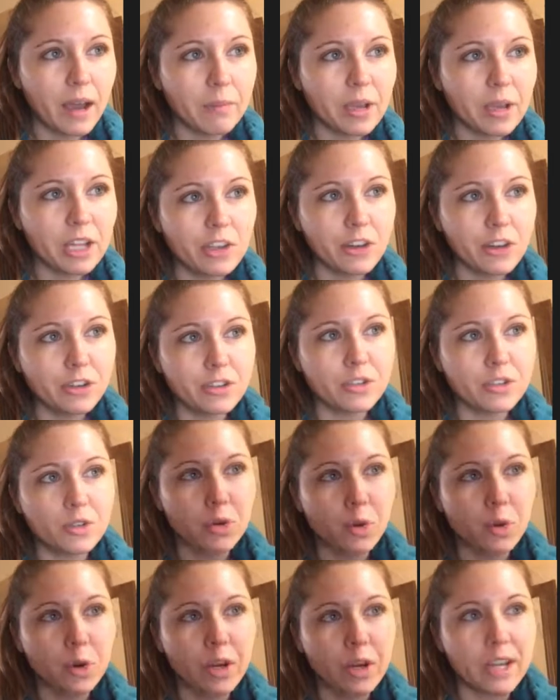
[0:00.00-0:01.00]
your
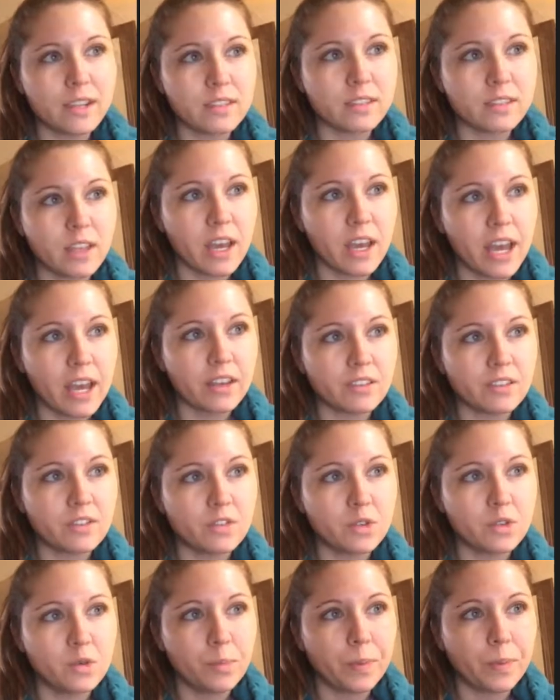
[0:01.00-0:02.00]
story is like
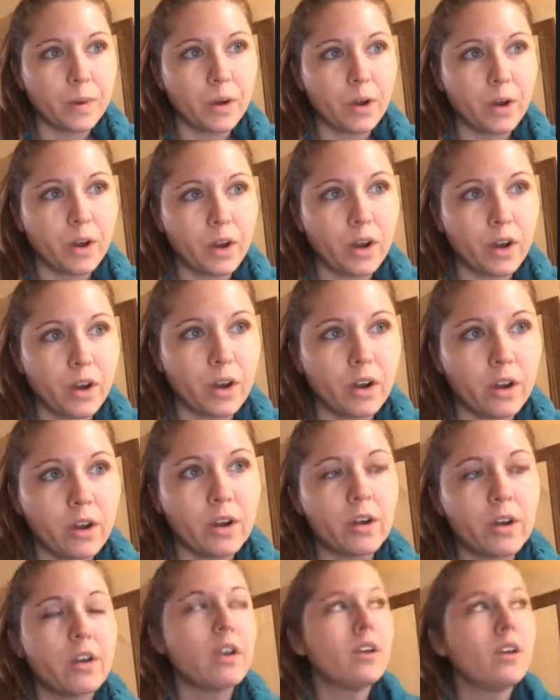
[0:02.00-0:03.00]
super
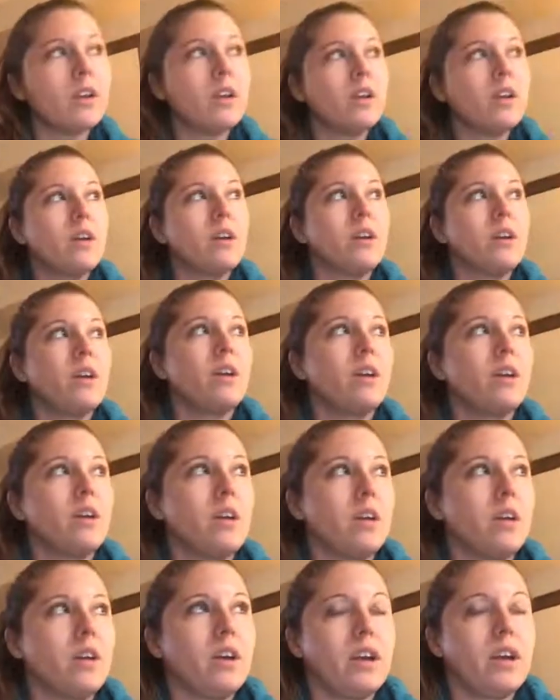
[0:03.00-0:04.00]

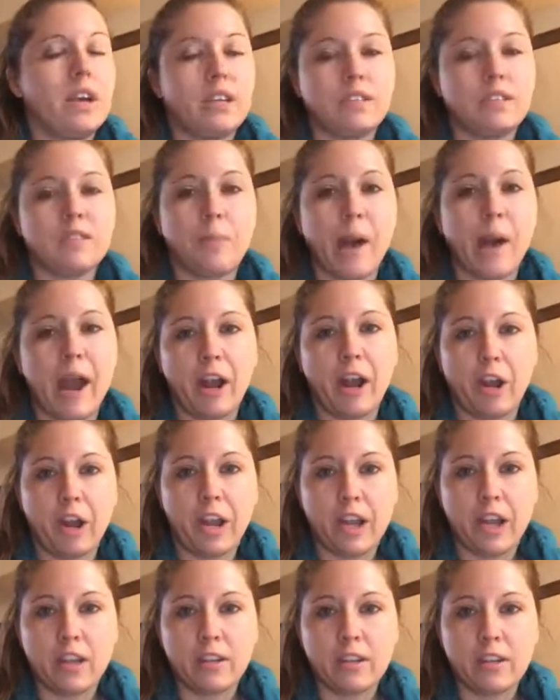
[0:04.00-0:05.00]

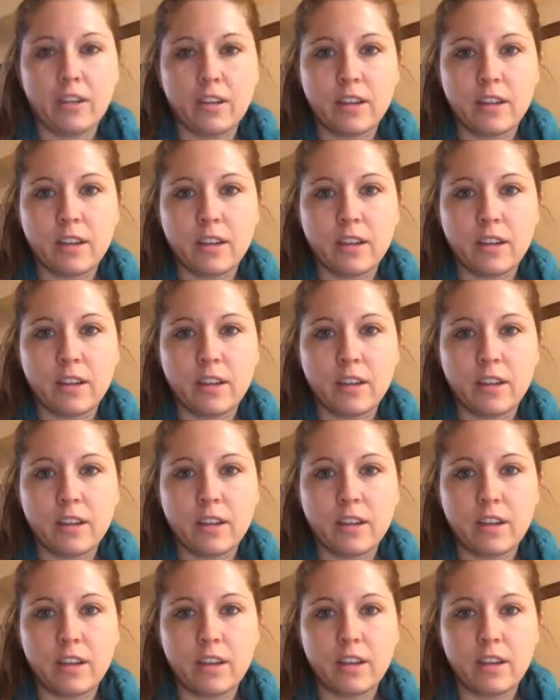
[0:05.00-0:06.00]
inspiring.
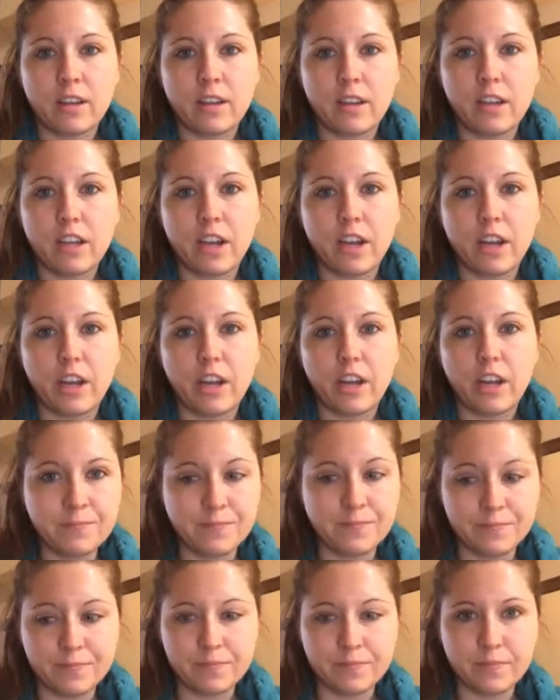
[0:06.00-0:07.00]
You know,
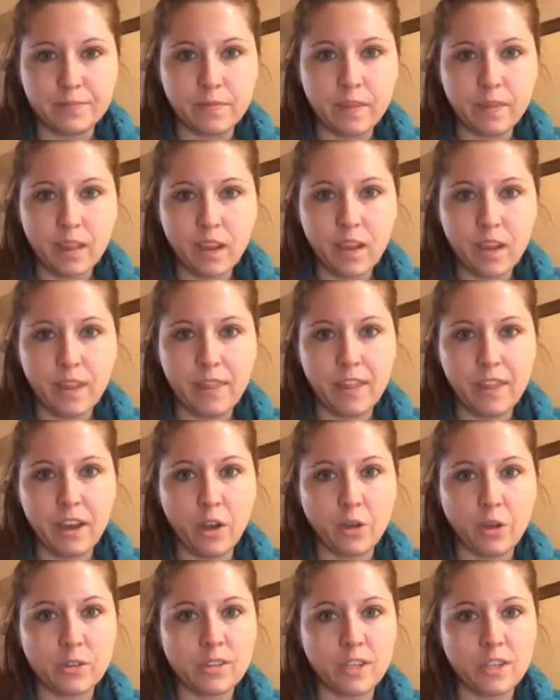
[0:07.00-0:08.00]
like
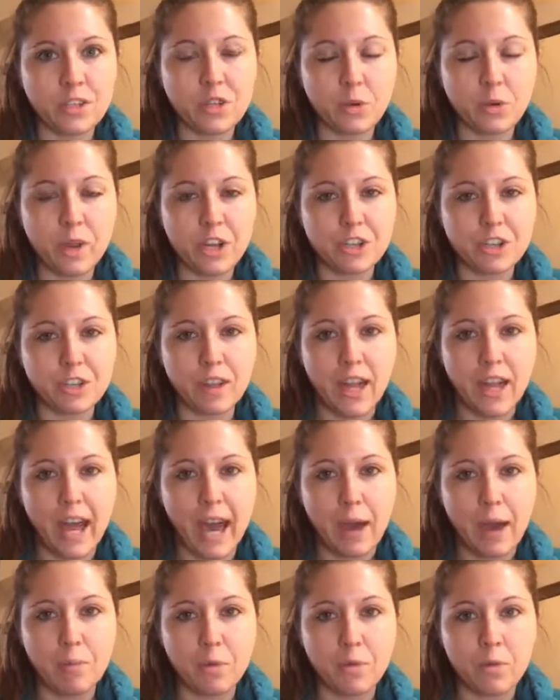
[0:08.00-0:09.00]
the whole situation
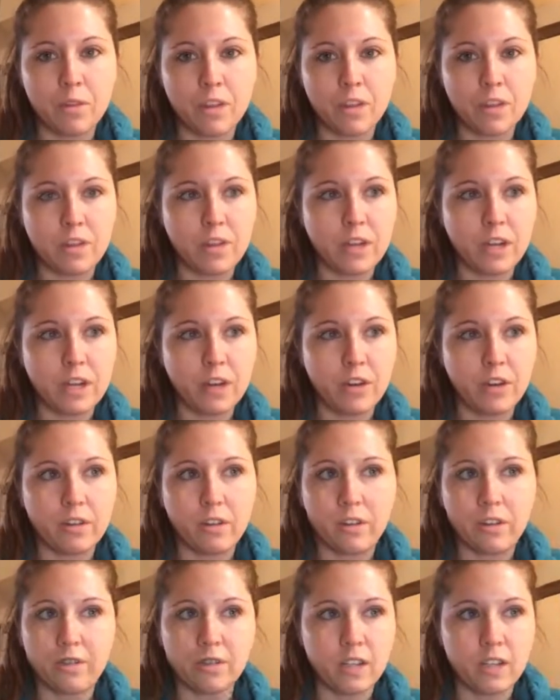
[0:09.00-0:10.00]
that happened with you, the near,
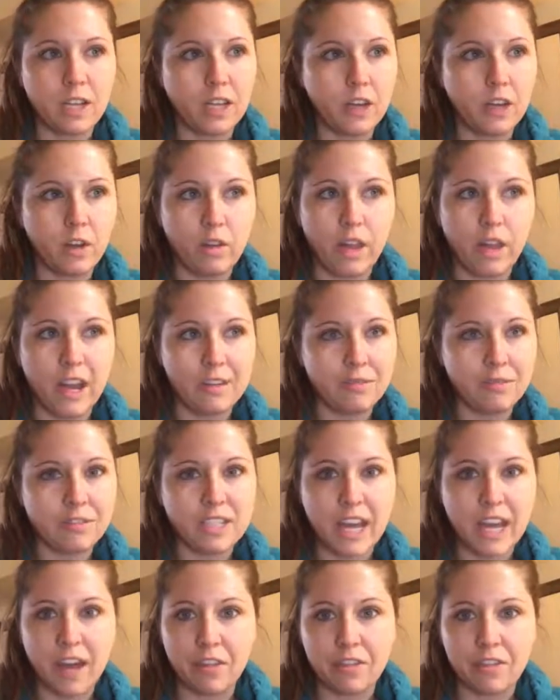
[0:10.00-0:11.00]
life
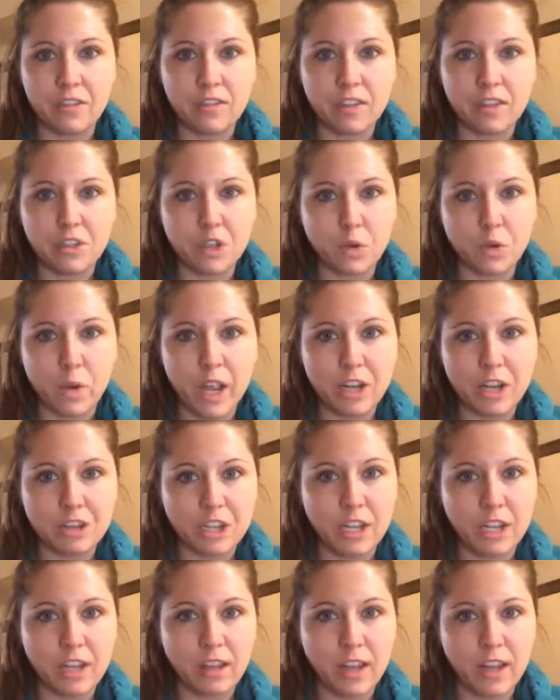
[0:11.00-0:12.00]
death
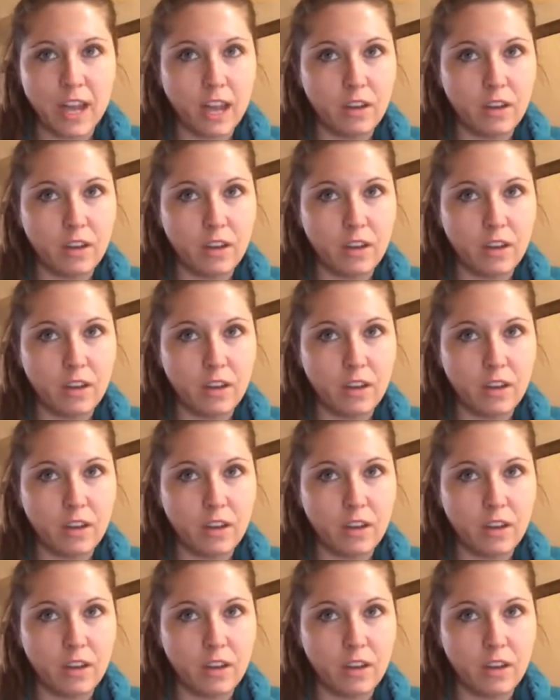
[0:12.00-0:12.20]
situation, like